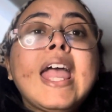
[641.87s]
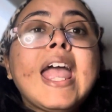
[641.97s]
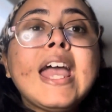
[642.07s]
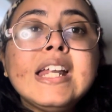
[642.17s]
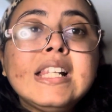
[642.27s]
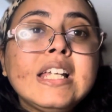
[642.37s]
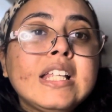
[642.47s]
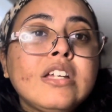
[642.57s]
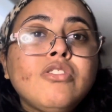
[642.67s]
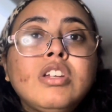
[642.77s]
anything
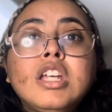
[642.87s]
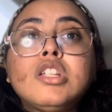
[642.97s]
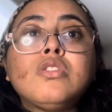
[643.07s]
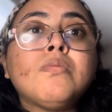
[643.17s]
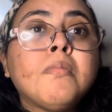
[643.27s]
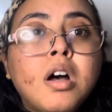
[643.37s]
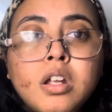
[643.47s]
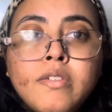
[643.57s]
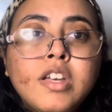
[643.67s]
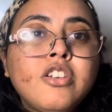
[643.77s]
that you need to
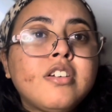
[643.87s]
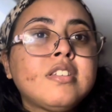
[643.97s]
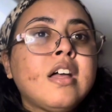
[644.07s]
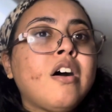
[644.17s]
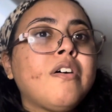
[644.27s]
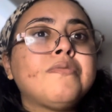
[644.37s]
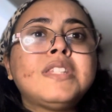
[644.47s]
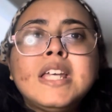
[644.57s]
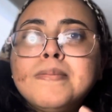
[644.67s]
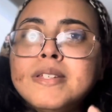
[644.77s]
motivate yourself,
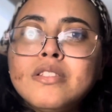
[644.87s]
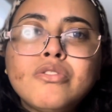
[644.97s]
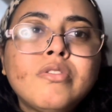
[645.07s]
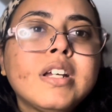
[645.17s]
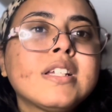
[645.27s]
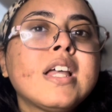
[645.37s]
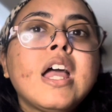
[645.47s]
tips and tricks